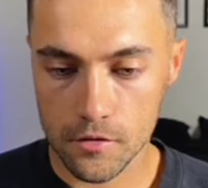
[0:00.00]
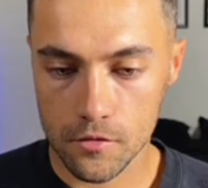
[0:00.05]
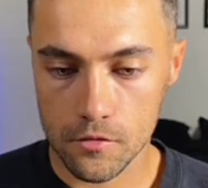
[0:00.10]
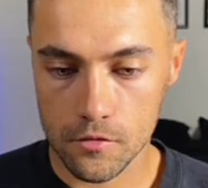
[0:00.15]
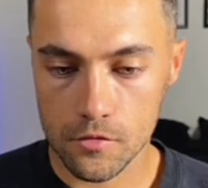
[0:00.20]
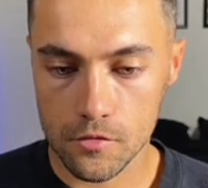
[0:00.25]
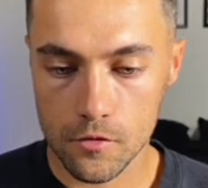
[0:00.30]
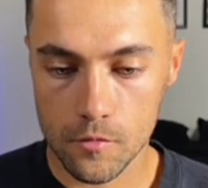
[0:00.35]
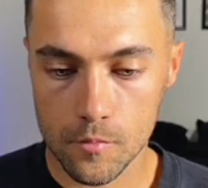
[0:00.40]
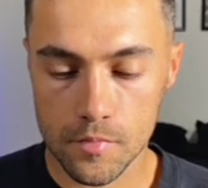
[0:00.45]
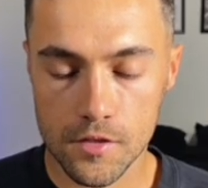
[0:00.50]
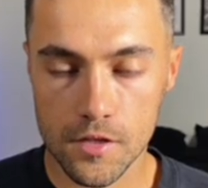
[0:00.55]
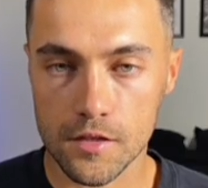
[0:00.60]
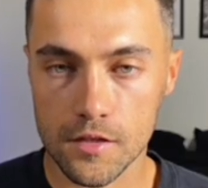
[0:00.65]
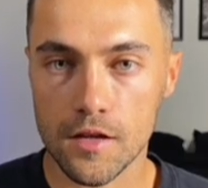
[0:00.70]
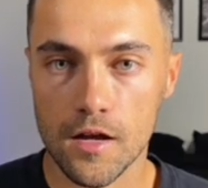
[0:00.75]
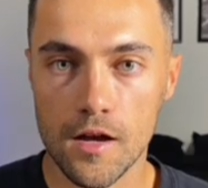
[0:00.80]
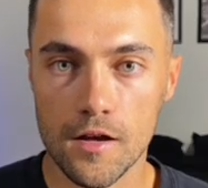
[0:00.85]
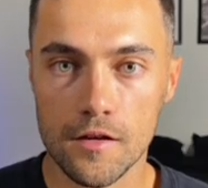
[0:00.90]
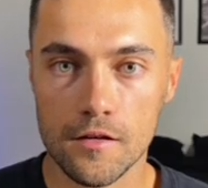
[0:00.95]
to YouTube,
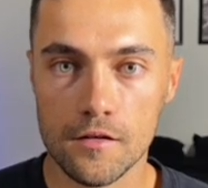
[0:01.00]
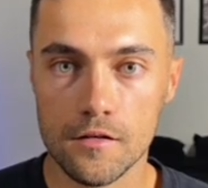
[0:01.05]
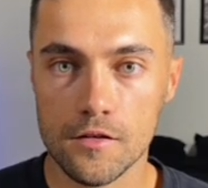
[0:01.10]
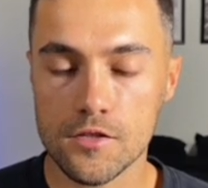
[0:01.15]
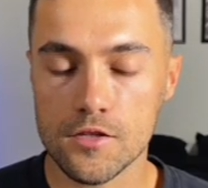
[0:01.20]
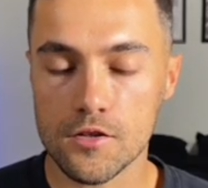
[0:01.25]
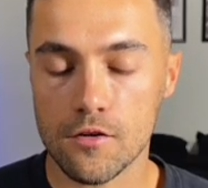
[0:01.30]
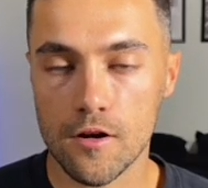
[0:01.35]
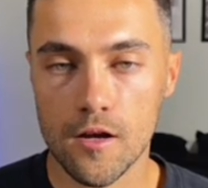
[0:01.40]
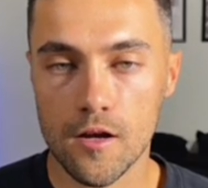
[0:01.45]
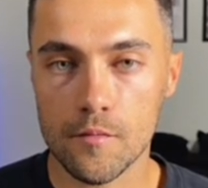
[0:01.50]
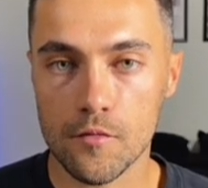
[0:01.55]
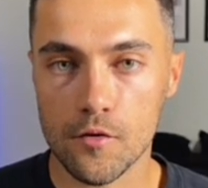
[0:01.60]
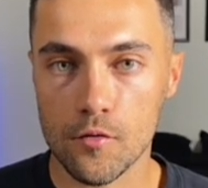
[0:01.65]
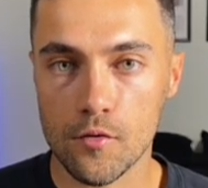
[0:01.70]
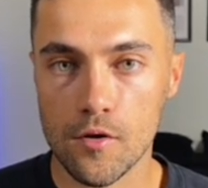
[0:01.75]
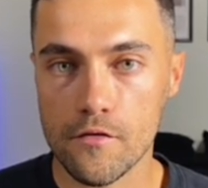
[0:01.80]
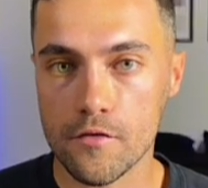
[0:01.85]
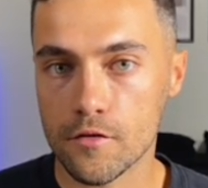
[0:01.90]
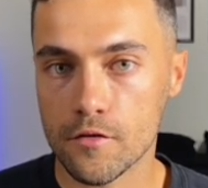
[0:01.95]
TikTok, and Instagram, or
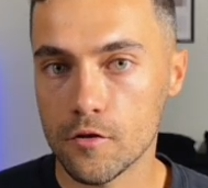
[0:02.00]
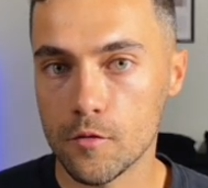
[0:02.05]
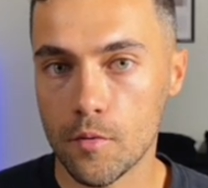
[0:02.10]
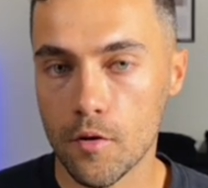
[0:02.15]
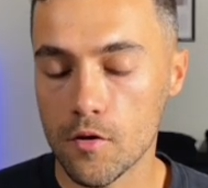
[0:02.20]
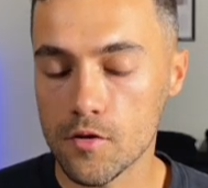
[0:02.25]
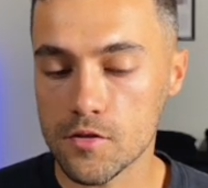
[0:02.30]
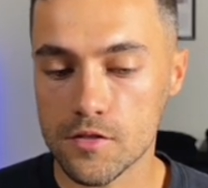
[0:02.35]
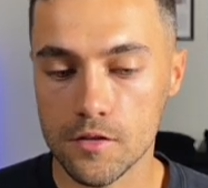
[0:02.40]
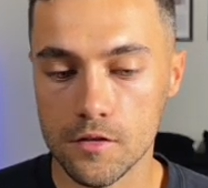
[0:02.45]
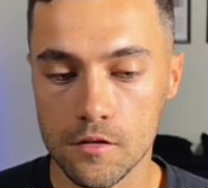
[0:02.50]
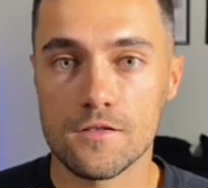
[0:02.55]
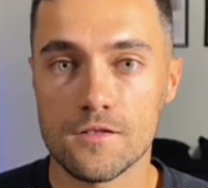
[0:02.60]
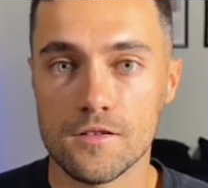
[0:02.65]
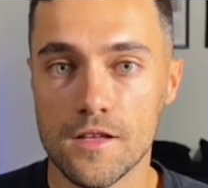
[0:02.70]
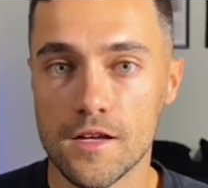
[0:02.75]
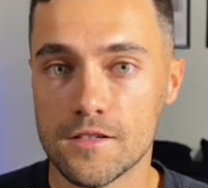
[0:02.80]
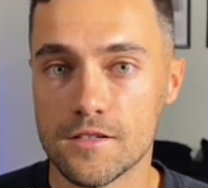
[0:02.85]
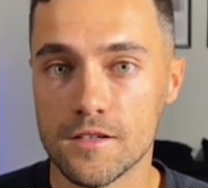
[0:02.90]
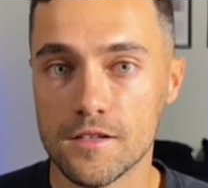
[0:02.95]
wherever you post it. So
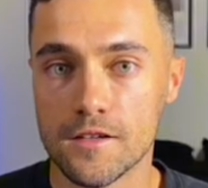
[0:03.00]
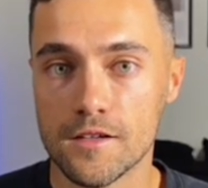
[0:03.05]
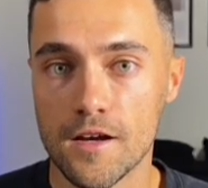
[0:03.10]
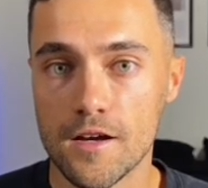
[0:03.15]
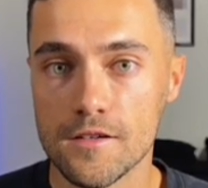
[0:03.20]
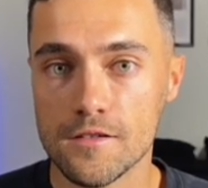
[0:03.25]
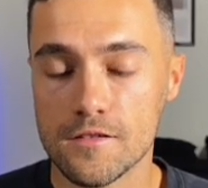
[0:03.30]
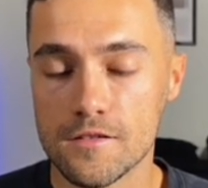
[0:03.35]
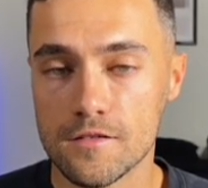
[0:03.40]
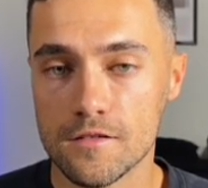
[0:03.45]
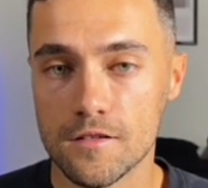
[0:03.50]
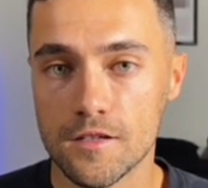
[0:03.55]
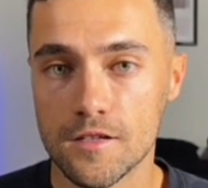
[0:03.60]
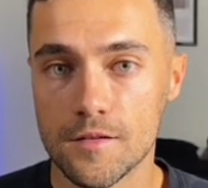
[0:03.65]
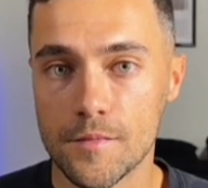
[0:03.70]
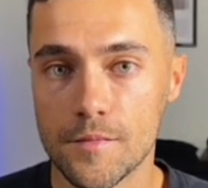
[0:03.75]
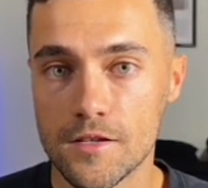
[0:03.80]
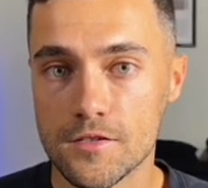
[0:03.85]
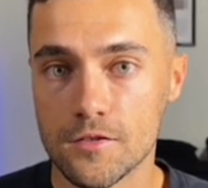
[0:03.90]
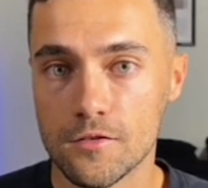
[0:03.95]
that's it, guys.
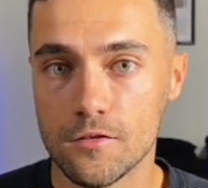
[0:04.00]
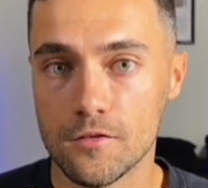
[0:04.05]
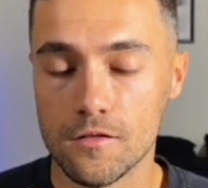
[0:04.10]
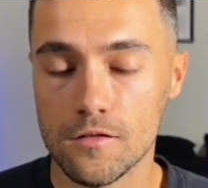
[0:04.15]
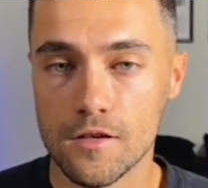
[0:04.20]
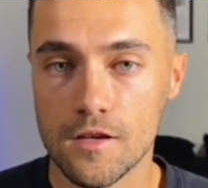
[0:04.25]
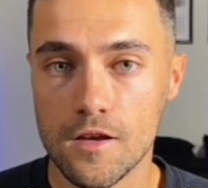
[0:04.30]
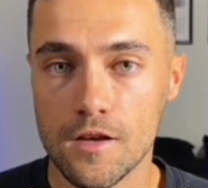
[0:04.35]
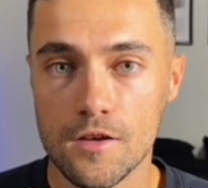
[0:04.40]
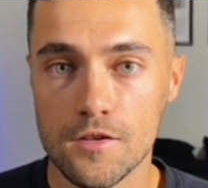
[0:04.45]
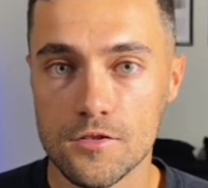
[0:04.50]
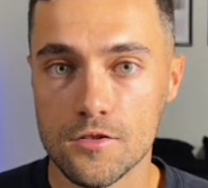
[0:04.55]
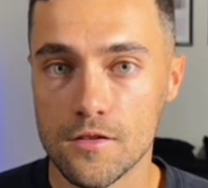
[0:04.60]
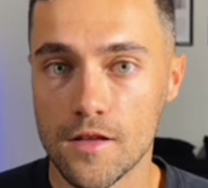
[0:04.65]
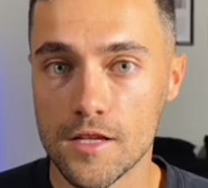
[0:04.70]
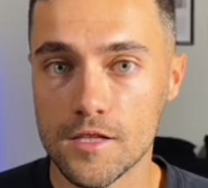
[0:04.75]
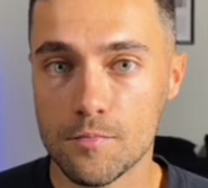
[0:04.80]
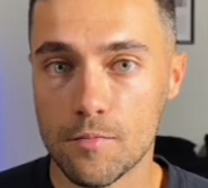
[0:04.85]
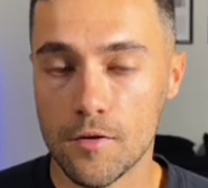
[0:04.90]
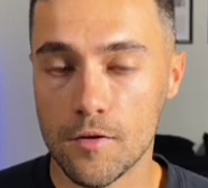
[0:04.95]
So
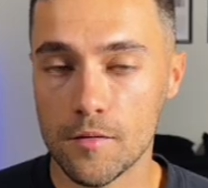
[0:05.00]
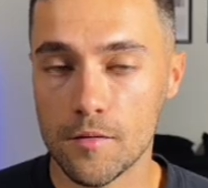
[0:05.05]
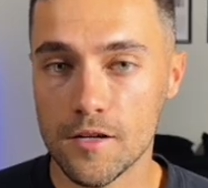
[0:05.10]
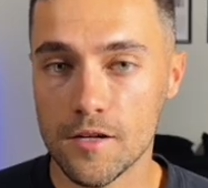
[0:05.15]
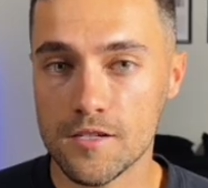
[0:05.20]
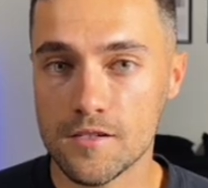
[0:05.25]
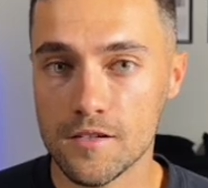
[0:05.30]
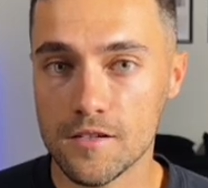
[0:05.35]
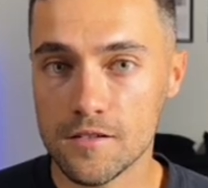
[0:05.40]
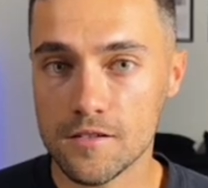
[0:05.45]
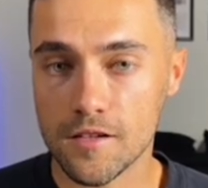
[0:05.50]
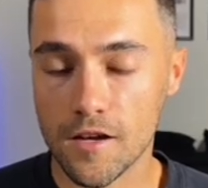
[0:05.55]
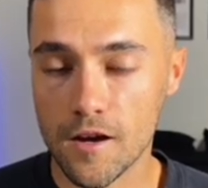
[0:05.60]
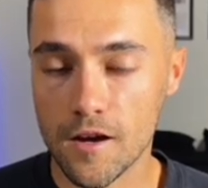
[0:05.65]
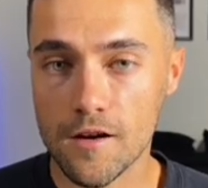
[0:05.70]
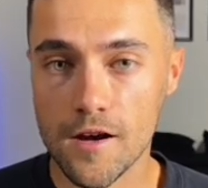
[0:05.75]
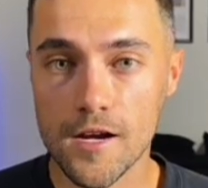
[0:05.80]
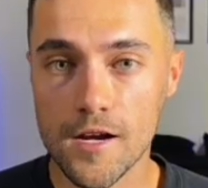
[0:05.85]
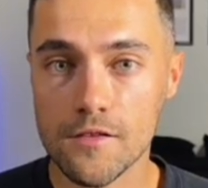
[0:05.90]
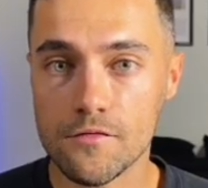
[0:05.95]
that's pretty much the
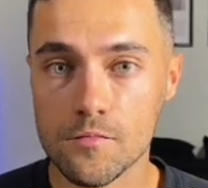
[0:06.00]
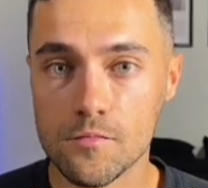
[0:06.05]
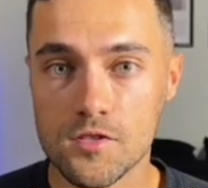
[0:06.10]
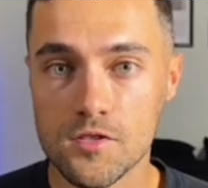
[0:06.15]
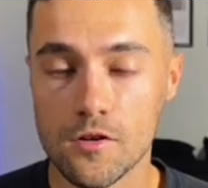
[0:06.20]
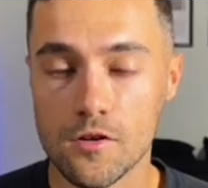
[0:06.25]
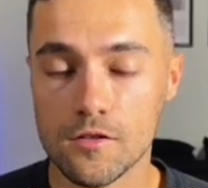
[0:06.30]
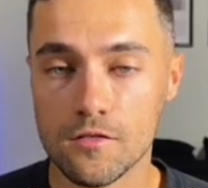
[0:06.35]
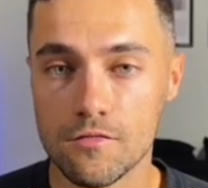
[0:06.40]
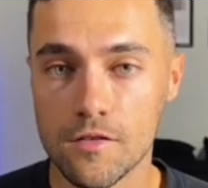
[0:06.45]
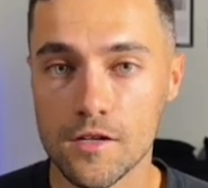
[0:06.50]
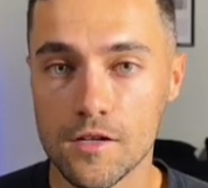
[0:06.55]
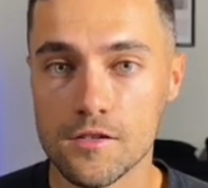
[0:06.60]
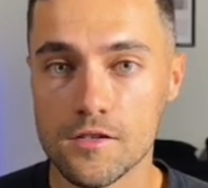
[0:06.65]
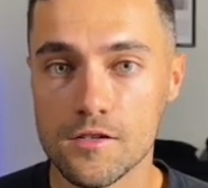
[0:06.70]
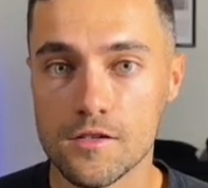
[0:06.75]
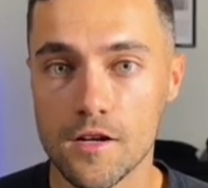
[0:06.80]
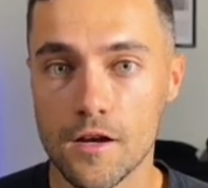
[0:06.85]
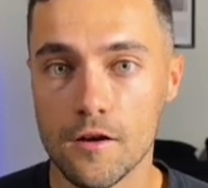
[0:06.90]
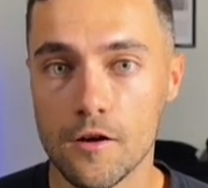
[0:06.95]
entire edit from start to
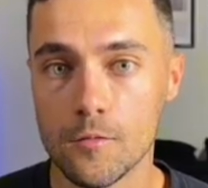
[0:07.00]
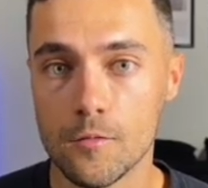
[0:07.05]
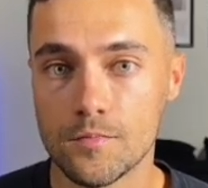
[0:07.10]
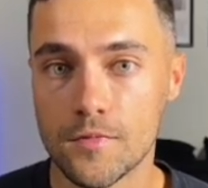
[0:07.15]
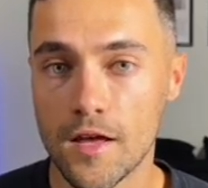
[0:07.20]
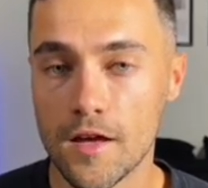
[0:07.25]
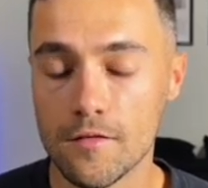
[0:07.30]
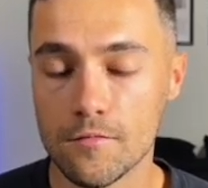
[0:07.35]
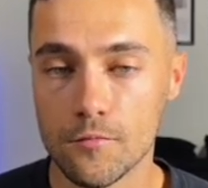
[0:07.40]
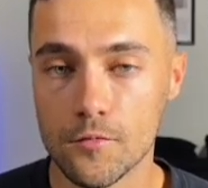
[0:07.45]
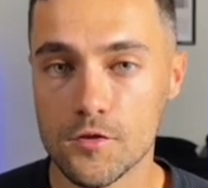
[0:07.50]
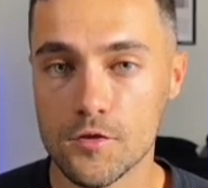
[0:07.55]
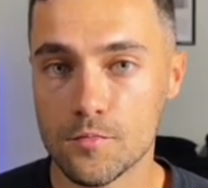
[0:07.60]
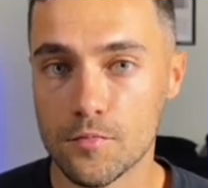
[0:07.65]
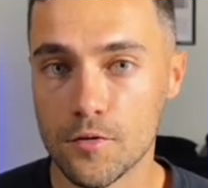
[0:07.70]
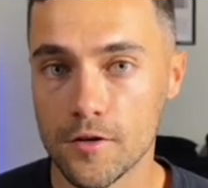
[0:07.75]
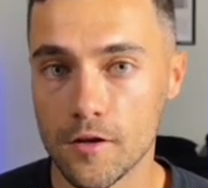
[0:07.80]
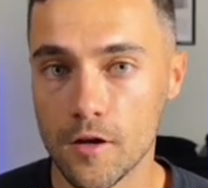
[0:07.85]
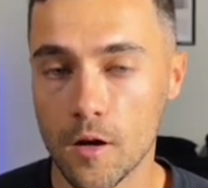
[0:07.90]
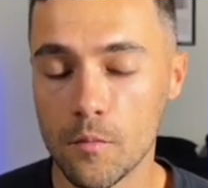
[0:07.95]
finish. I hope that was
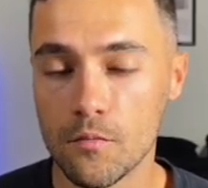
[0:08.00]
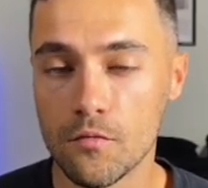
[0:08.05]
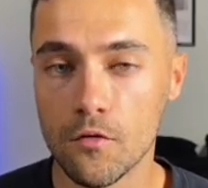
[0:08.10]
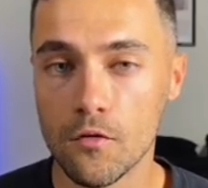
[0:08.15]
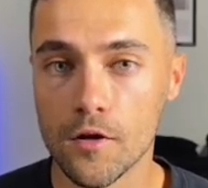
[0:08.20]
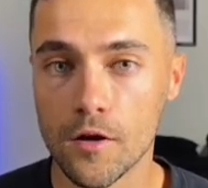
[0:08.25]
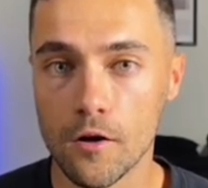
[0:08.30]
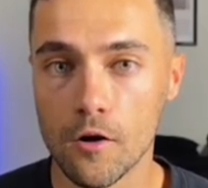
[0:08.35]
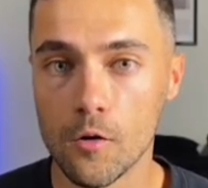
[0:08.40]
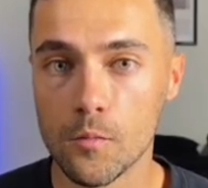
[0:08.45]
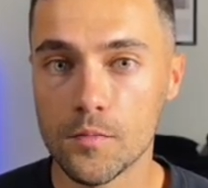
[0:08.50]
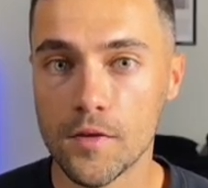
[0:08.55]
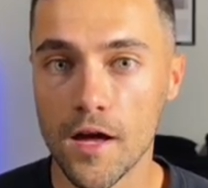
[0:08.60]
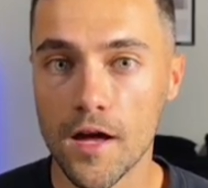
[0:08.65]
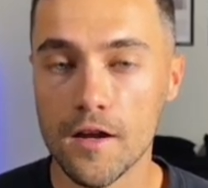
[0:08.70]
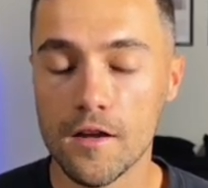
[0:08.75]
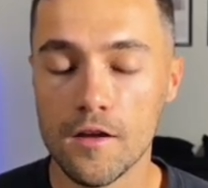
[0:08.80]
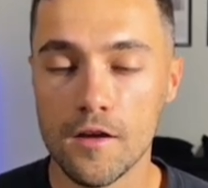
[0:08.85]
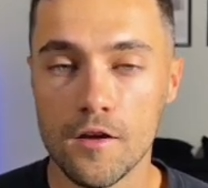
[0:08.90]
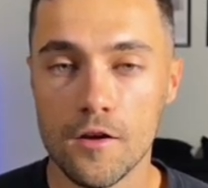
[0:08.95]
pretty helpful, and I hope
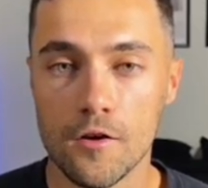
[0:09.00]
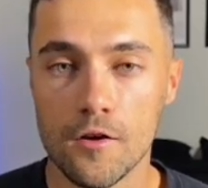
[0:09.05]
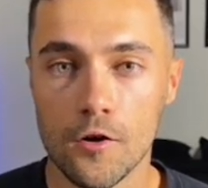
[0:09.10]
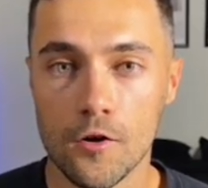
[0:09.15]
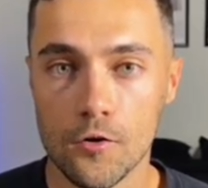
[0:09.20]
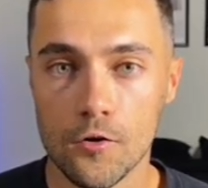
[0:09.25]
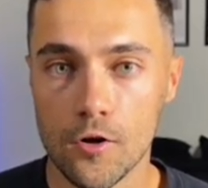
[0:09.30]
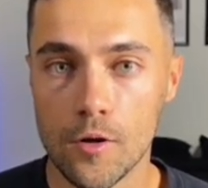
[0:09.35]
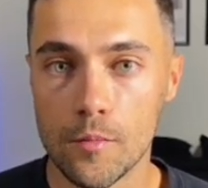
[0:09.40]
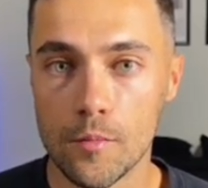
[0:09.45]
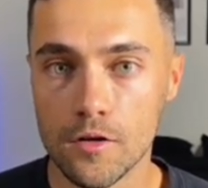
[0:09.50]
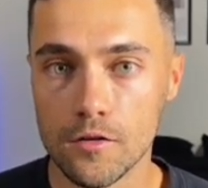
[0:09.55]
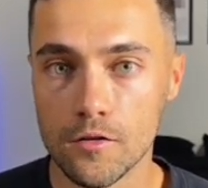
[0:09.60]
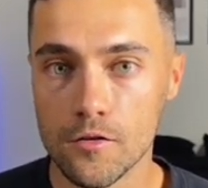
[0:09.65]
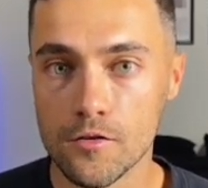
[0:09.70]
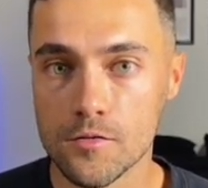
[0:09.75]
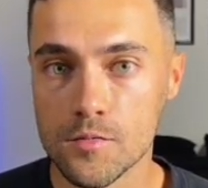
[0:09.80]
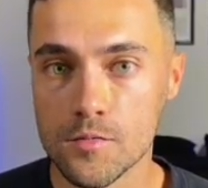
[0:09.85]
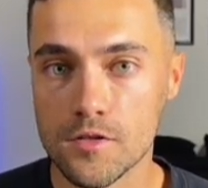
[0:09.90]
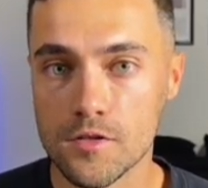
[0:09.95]
that you're able to
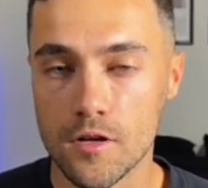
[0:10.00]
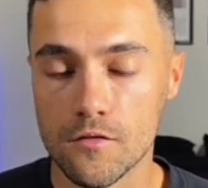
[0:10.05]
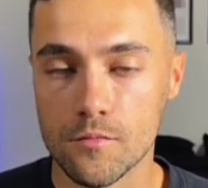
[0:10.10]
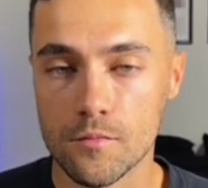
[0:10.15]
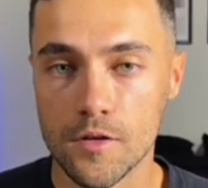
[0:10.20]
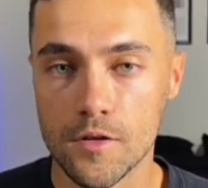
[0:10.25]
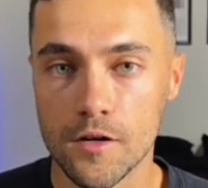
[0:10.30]
learn some stuff from